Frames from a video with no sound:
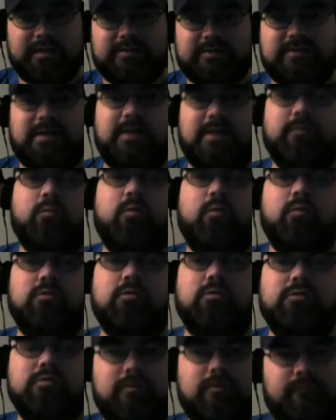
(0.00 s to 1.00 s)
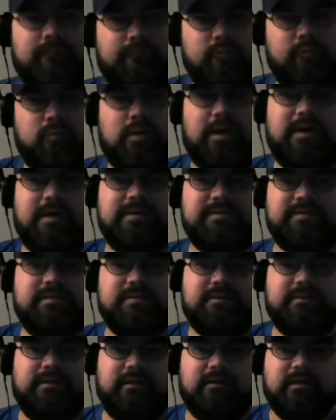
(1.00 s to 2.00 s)
like Time Warner and
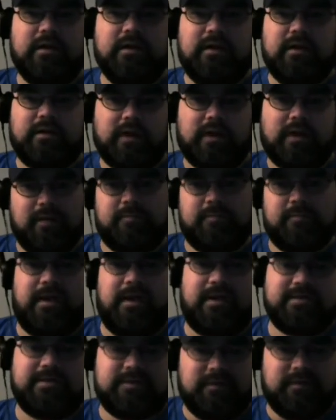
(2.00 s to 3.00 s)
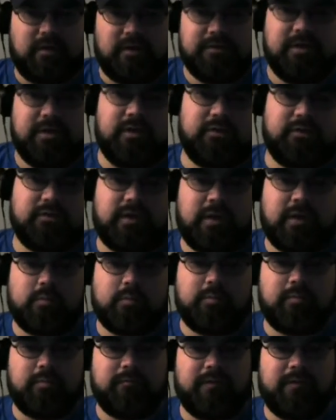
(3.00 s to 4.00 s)
Verizon and Comcast and all the other
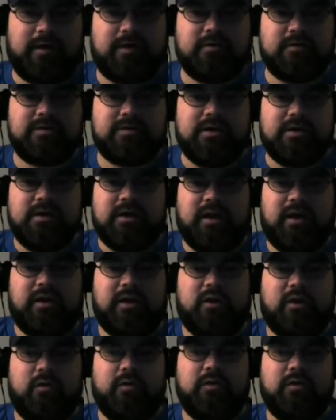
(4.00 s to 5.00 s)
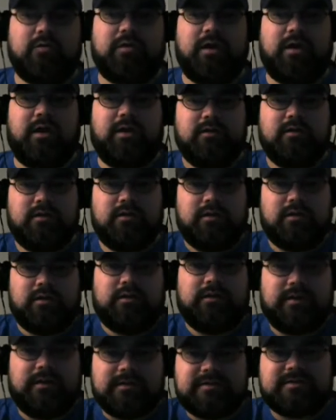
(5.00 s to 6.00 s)
cable providers and going, okay,
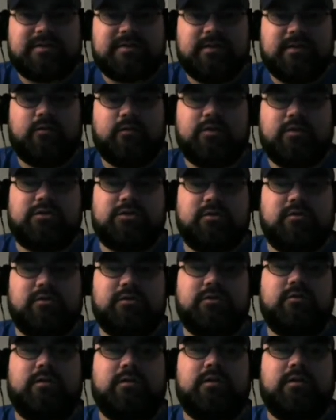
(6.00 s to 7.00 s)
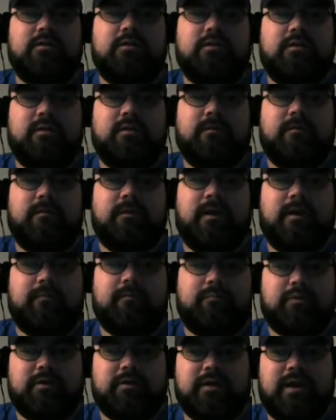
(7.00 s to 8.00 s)
let's see what you're doing,
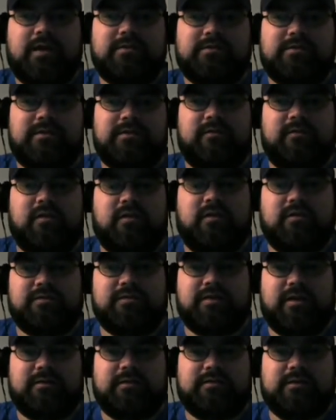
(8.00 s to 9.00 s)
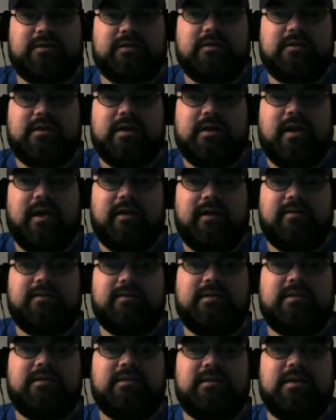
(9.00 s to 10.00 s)
and putting out DVRs out there. And
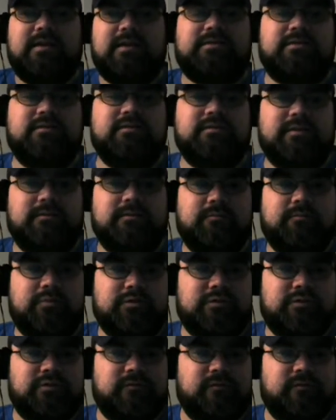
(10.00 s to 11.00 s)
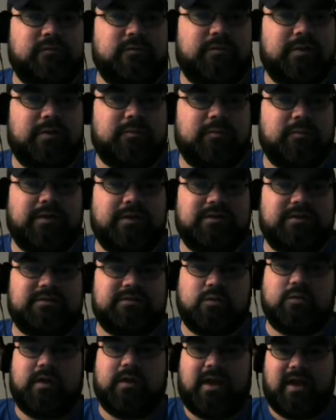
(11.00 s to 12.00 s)
then, yes, using books for the people that
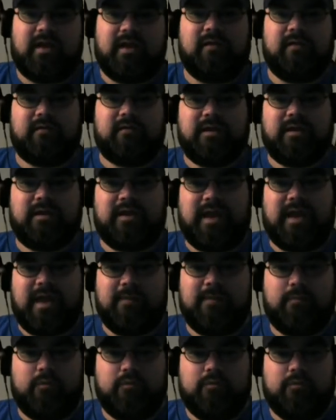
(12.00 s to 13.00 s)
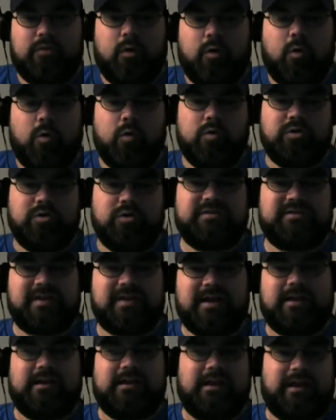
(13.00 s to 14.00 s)
don't have cable or
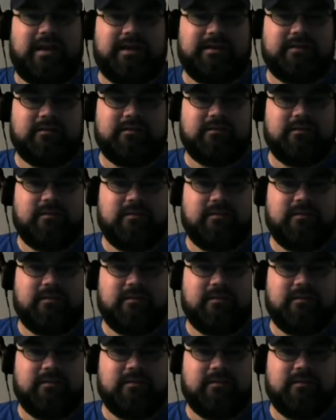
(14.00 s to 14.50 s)
satellite.